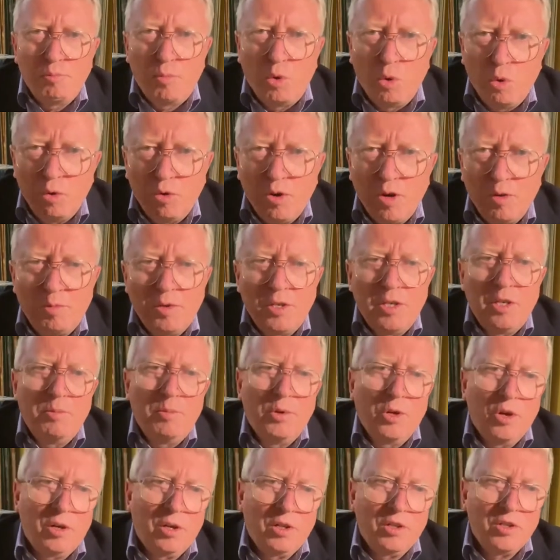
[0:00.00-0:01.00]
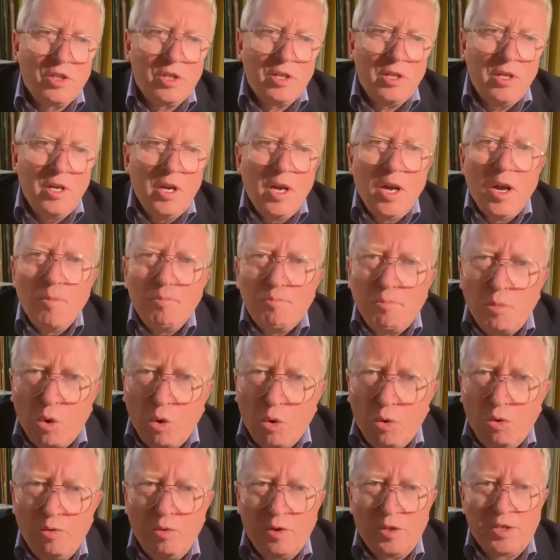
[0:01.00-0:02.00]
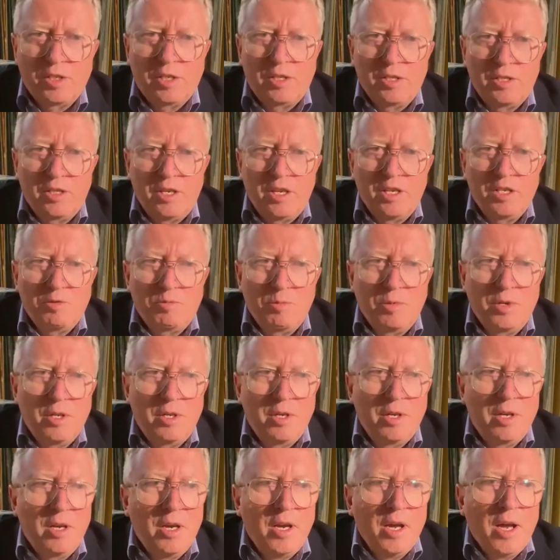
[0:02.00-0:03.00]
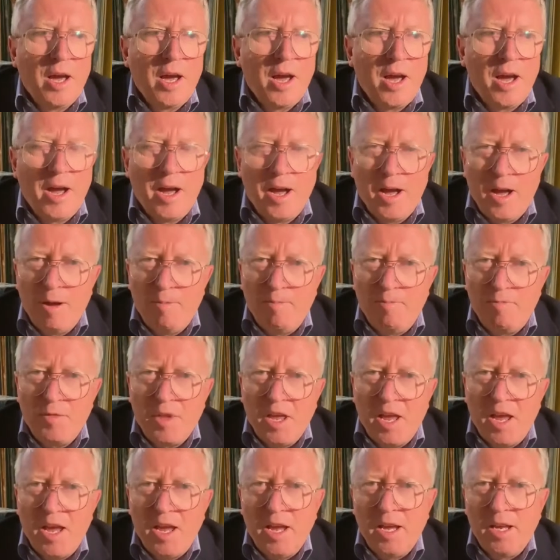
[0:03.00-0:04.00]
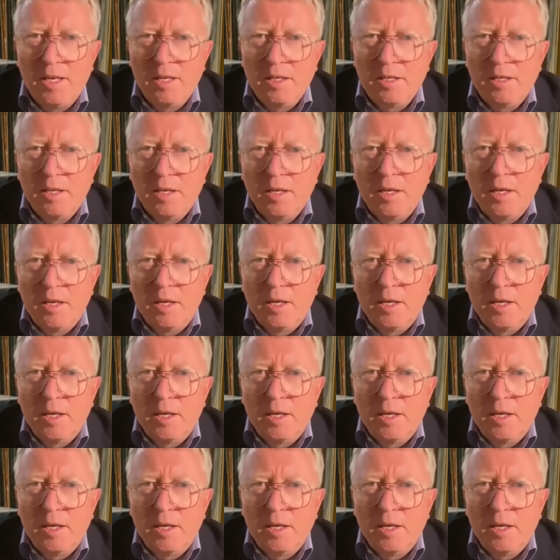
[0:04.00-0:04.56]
poor epidemiology, poor risk assessment, and